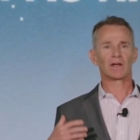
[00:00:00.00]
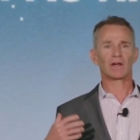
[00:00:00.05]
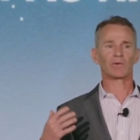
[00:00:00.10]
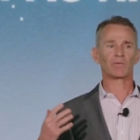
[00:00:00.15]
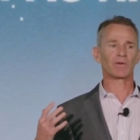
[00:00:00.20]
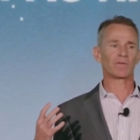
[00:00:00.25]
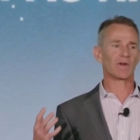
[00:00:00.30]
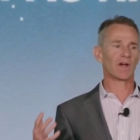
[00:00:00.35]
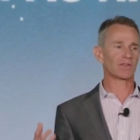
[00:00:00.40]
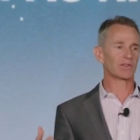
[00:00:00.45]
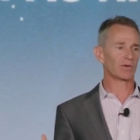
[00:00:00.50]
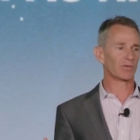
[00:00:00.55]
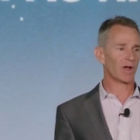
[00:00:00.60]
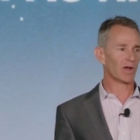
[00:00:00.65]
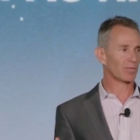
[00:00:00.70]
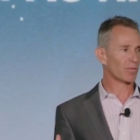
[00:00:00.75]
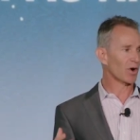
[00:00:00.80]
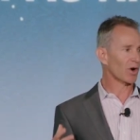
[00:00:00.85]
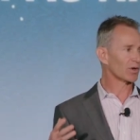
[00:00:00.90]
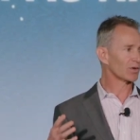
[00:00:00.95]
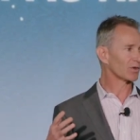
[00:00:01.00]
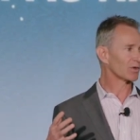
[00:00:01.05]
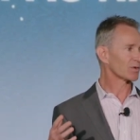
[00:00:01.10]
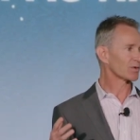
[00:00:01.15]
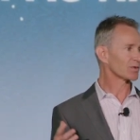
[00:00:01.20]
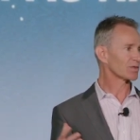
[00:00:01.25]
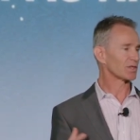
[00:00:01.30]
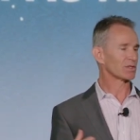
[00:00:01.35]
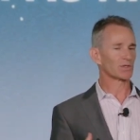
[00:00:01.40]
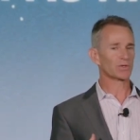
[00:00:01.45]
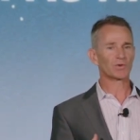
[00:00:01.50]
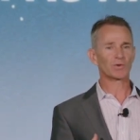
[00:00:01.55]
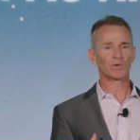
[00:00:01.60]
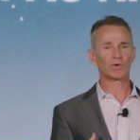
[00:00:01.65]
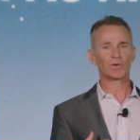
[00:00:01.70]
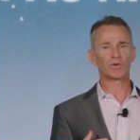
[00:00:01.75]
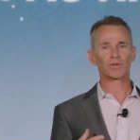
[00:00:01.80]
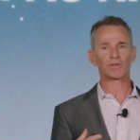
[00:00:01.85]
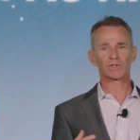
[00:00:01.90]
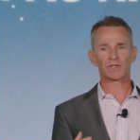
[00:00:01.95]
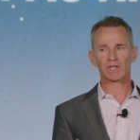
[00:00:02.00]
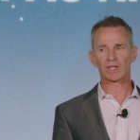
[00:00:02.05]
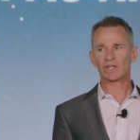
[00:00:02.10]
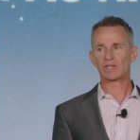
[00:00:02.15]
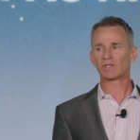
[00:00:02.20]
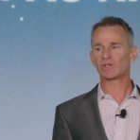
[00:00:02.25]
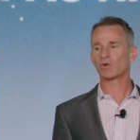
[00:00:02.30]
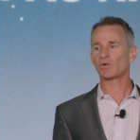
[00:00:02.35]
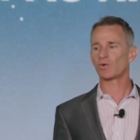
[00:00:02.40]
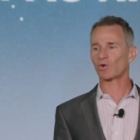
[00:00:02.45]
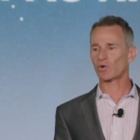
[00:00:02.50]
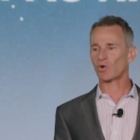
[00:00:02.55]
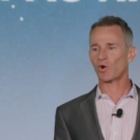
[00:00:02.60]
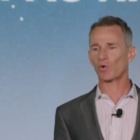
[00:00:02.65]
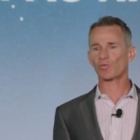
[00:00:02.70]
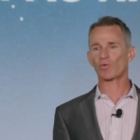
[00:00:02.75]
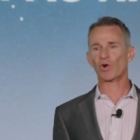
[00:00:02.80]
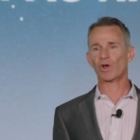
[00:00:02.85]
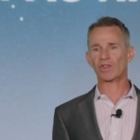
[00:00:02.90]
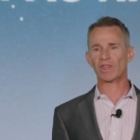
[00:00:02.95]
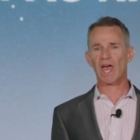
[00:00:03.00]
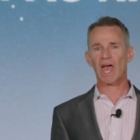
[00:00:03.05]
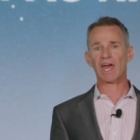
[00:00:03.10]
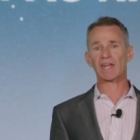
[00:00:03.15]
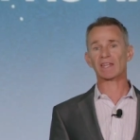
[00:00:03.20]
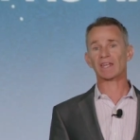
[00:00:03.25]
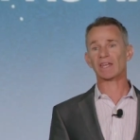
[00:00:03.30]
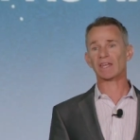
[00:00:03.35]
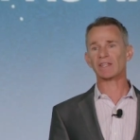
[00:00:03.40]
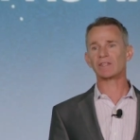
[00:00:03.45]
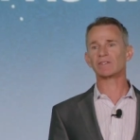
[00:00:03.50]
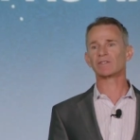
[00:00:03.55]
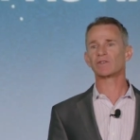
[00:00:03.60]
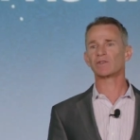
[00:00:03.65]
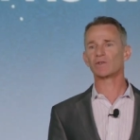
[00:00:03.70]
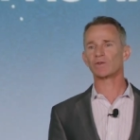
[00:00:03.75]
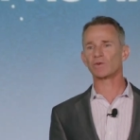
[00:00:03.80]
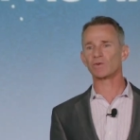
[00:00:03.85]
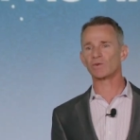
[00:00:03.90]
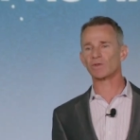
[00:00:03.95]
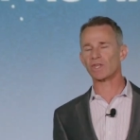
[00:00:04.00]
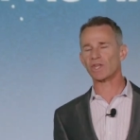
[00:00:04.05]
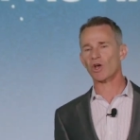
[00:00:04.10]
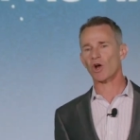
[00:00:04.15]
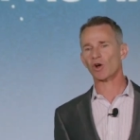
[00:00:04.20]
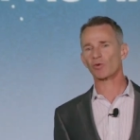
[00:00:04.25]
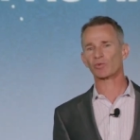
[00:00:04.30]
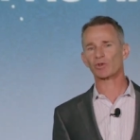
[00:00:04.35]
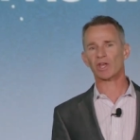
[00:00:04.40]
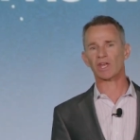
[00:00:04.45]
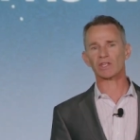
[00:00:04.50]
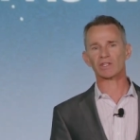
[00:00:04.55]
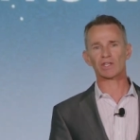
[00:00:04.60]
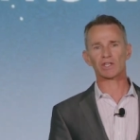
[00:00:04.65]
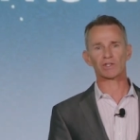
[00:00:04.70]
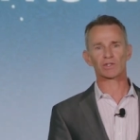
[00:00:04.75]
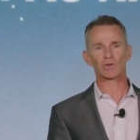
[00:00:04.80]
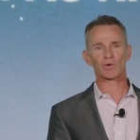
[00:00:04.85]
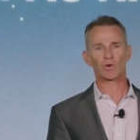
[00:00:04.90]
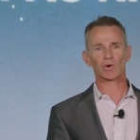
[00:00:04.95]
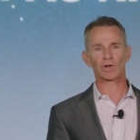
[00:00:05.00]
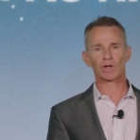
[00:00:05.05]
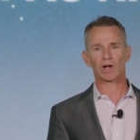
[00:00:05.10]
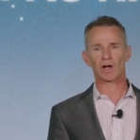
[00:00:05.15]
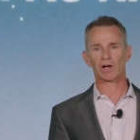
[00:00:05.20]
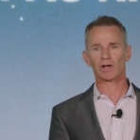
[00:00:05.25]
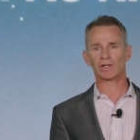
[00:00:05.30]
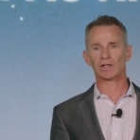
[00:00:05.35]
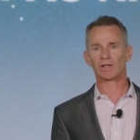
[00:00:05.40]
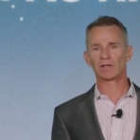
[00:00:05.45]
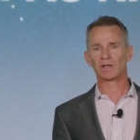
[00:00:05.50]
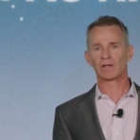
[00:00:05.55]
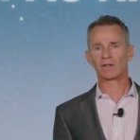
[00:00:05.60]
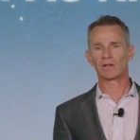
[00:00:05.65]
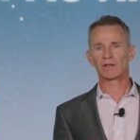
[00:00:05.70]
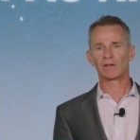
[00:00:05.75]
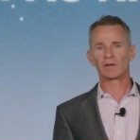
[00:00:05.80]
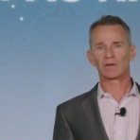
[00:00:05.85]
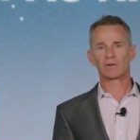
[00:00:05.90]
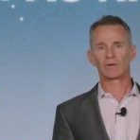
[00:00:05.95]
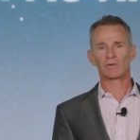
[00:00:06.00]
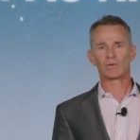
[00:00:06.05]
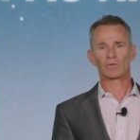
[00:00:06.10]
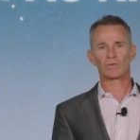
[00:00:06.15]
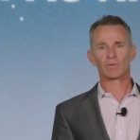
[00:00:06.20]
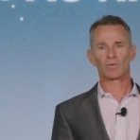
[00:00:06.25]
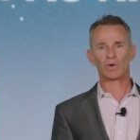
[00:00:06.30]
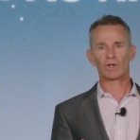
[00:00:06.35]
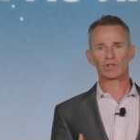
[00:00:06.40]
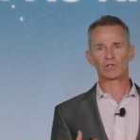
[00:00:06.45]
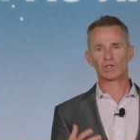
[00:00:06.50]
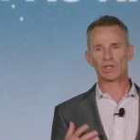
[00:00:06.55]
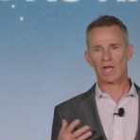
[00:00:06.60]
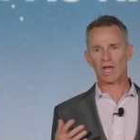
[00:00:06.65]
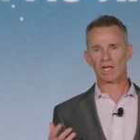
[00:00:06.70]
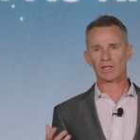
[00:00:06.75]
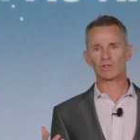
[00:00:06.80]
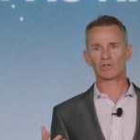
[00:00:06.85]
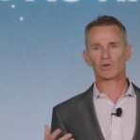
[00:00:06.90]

we've got the right partners, the tools to incorporate that into the RPAG scorecard, which then